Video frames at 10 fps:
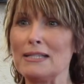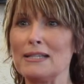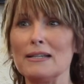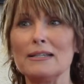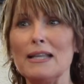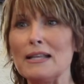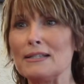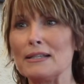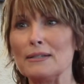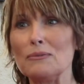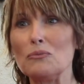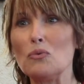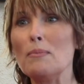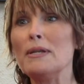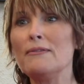as a
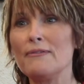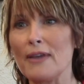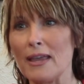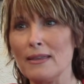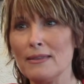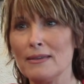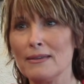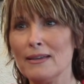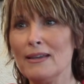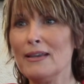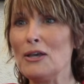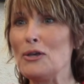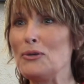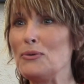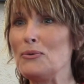woman of faith
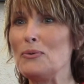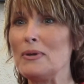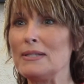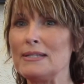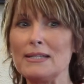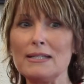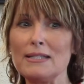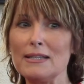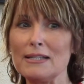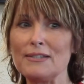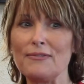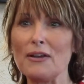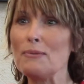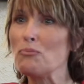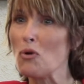who sits in this
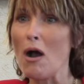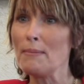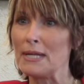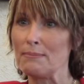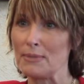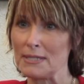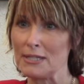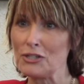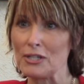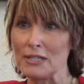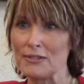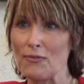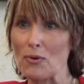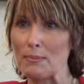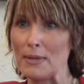very prominent position as
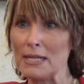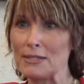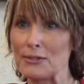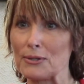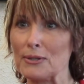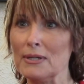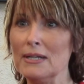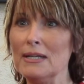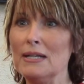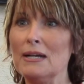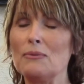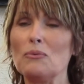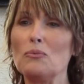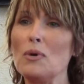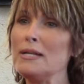foreign minister?
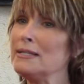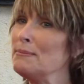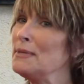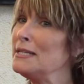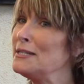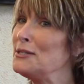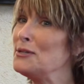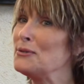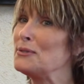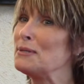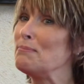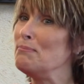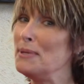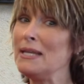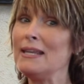What does it mean to you to
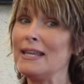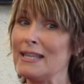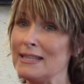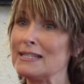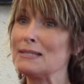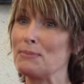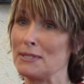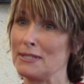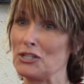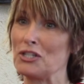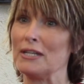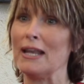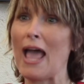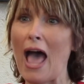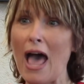be in this
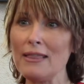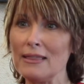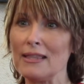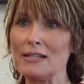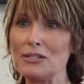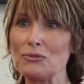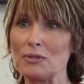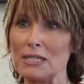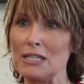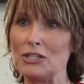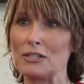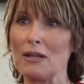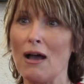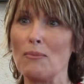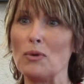position at this strategic
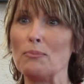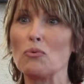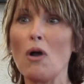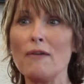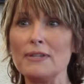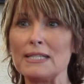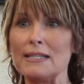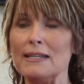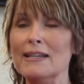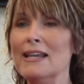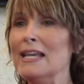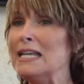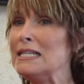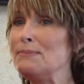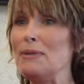time when prophecy
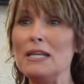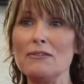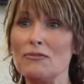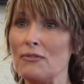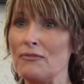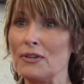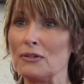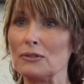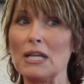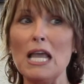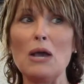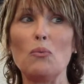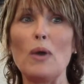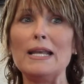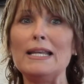is being fulfilled?
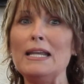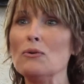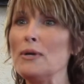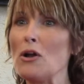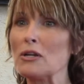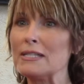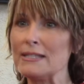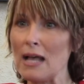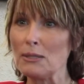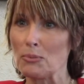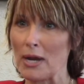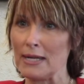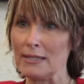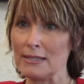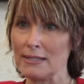when here we are
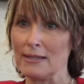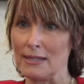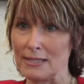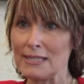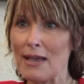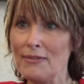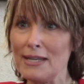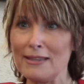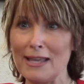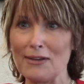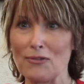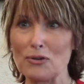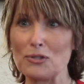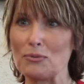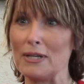celebrating this, the 70th
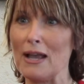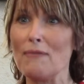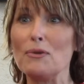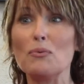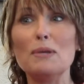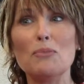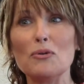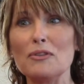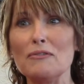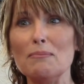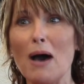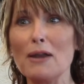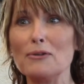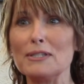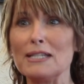anniversary of the rebirth of the
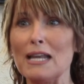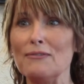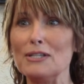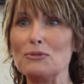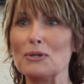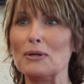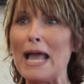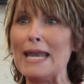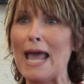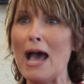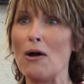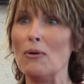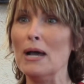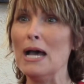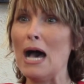modern state of Israel, and
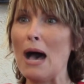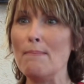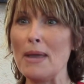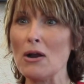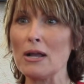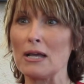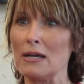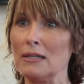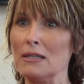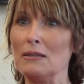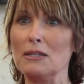now America,